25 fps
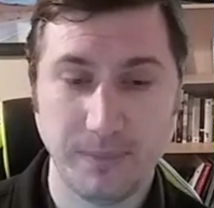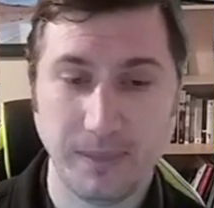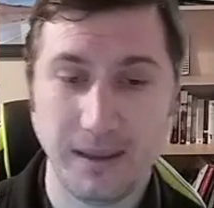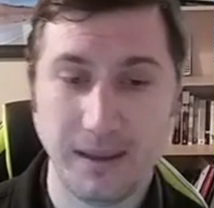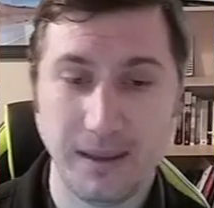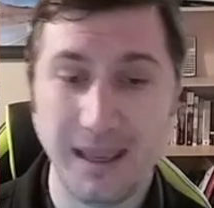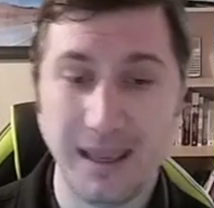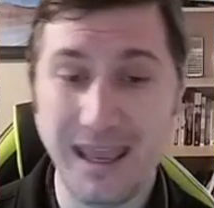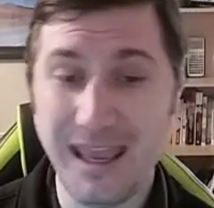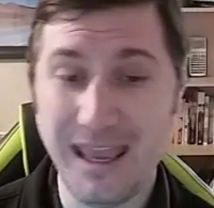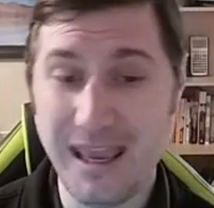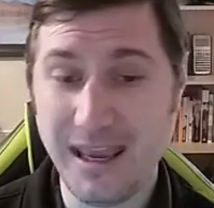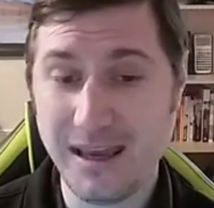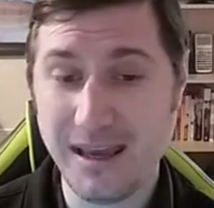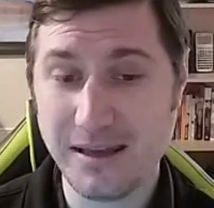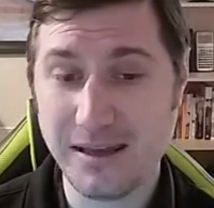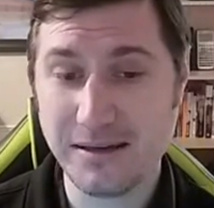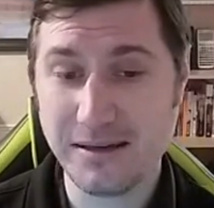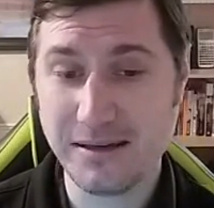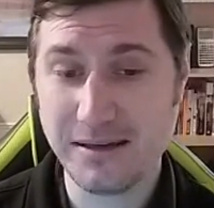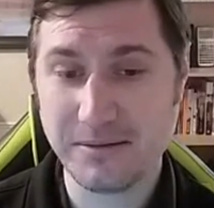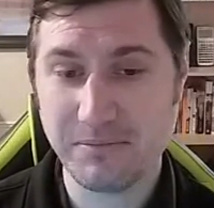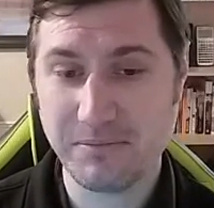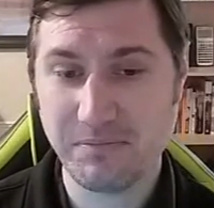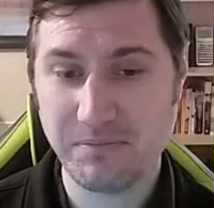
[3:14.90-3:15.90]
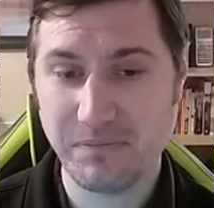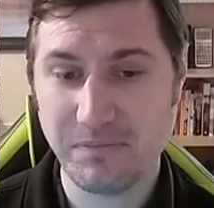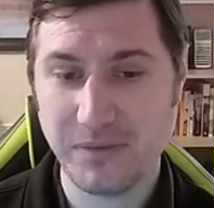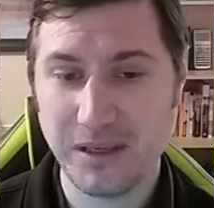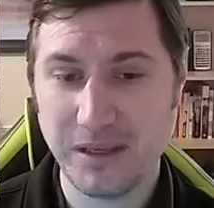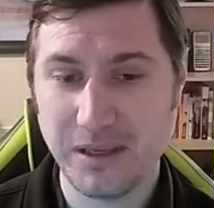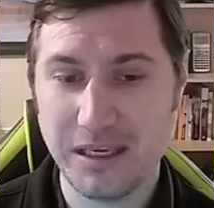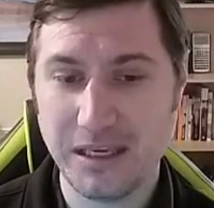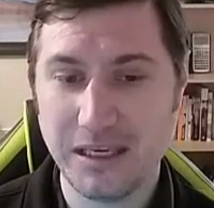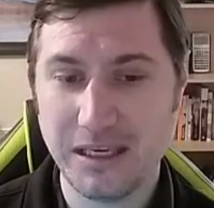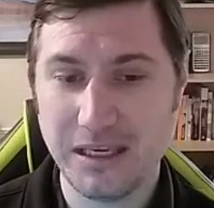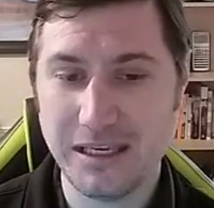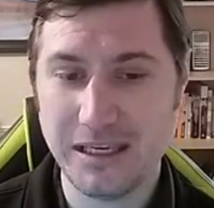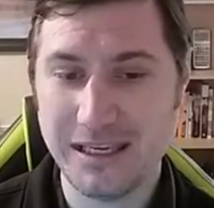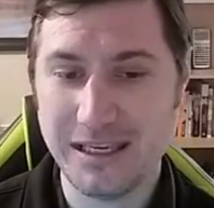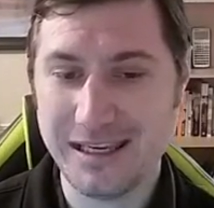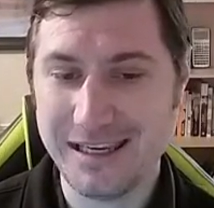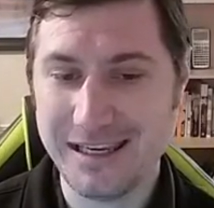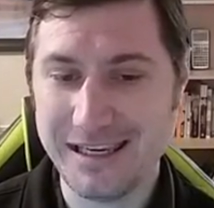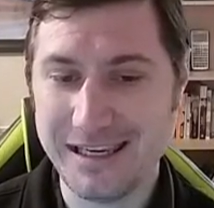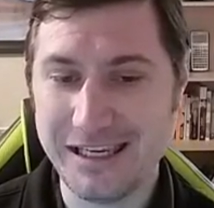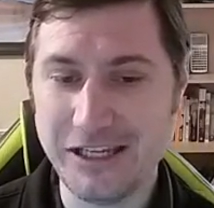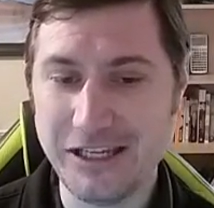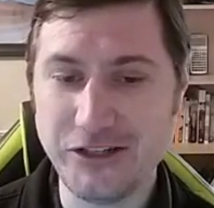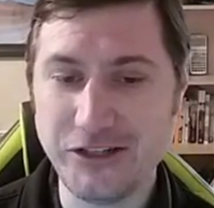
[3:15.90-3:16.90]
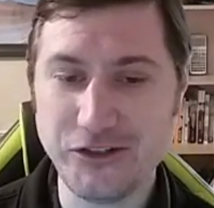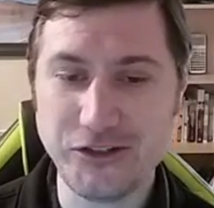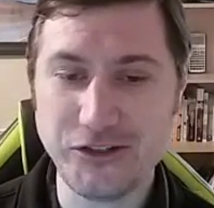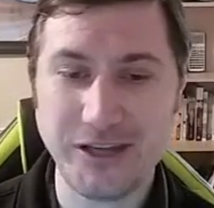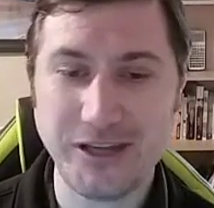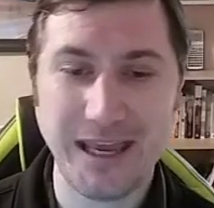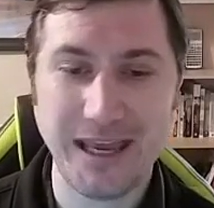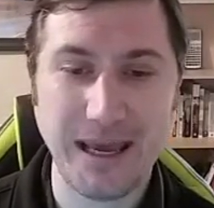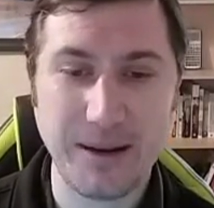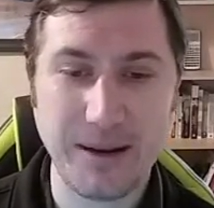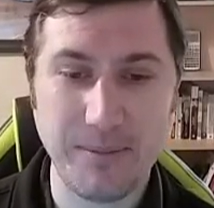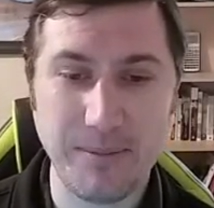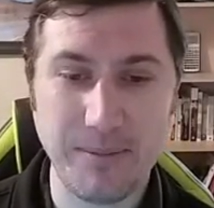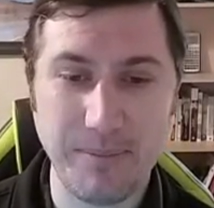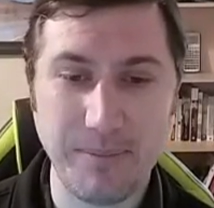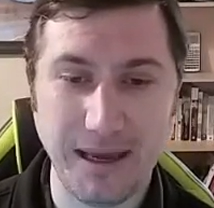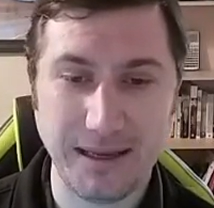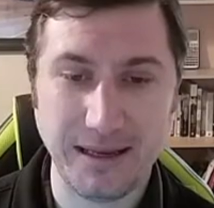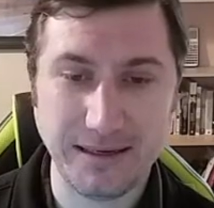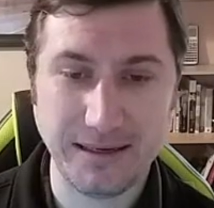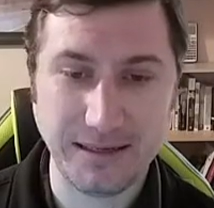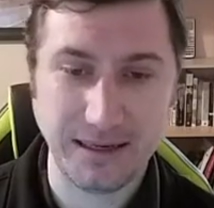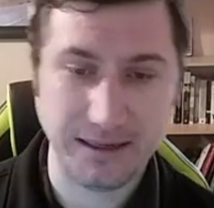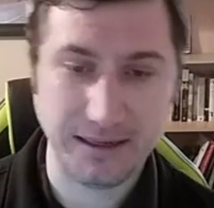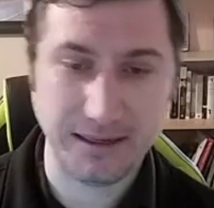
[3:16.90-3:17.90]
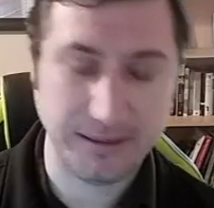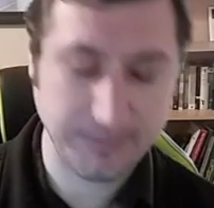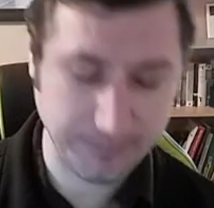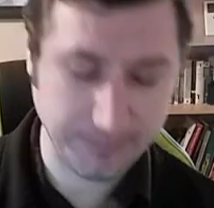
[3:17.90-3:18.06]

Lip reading: and he just had a bad day.